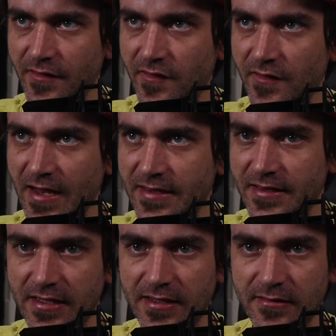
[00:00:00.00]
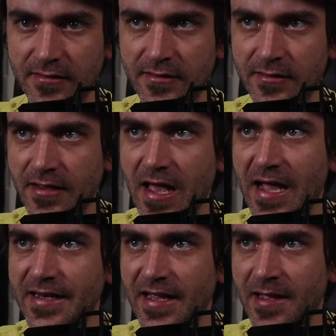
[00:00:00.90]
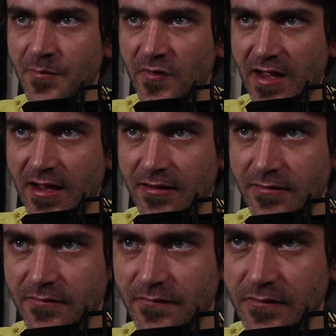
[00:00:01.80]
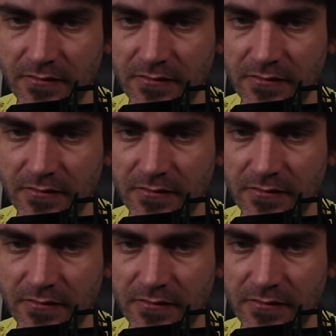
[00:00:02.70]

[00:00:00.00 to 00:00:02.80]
This is like the IDM style,